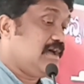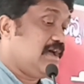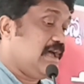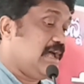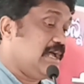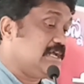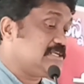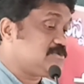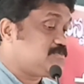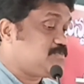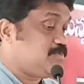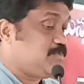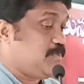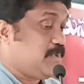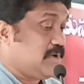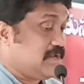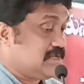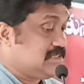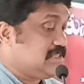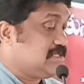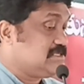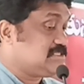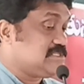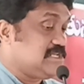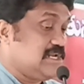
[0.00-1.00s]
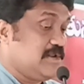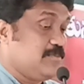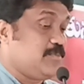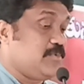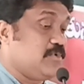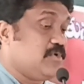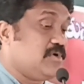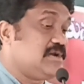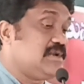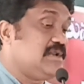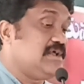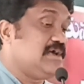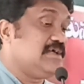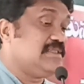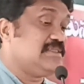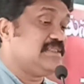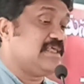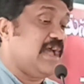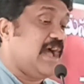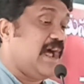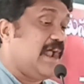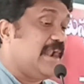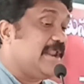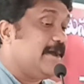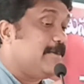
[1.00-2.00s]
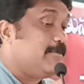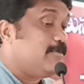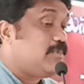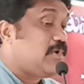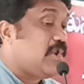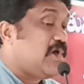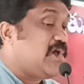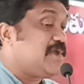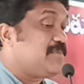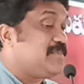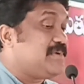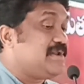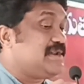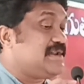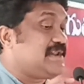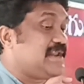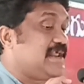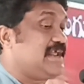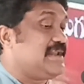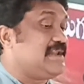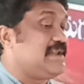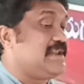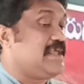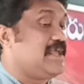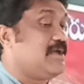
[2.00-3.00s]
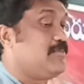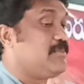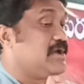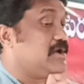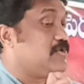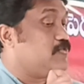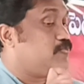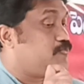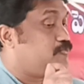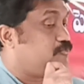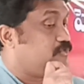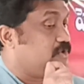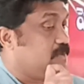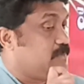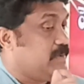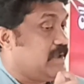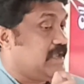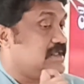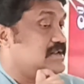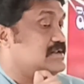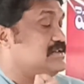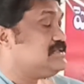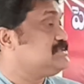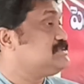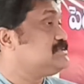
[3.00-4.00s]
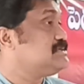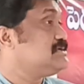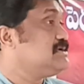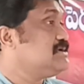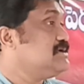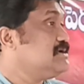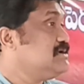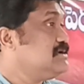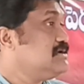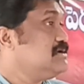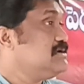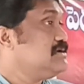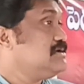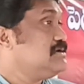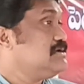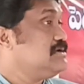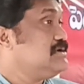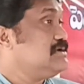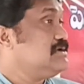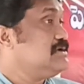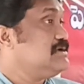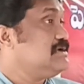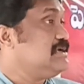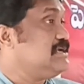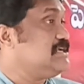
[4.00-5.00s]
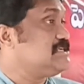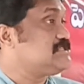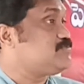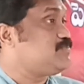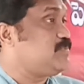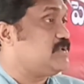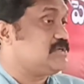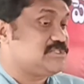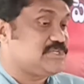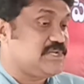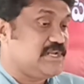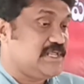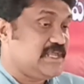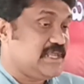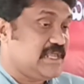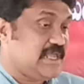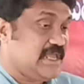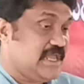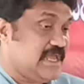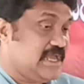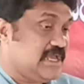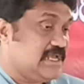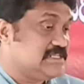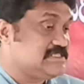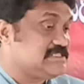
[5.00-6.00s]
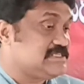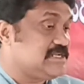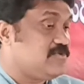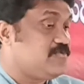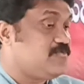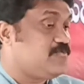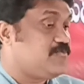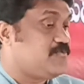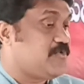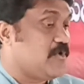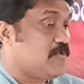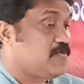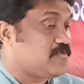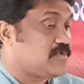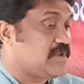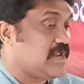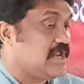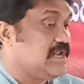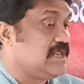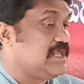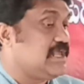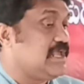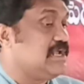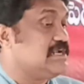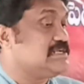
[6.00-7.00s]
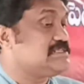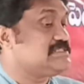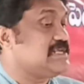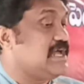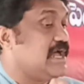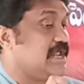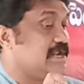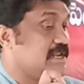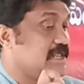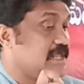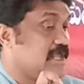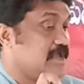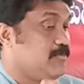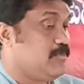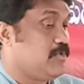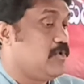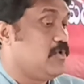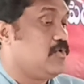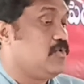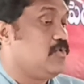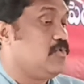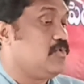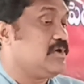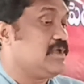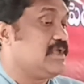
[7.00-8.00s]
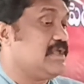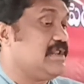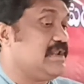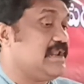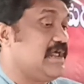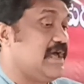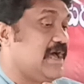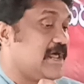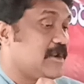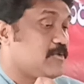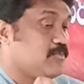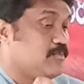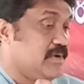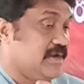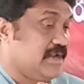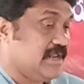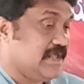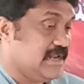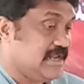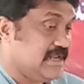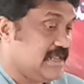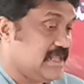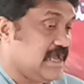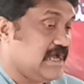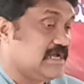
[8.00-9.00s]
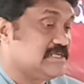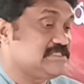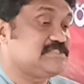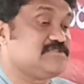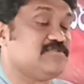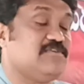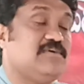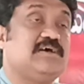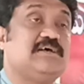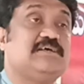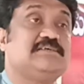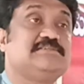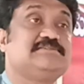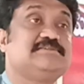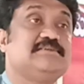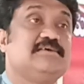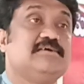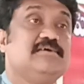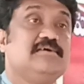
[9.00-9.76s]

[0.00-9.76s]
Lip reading: As per this report, the unemployment rate among females, especially aged 15 years and above in urban areas, was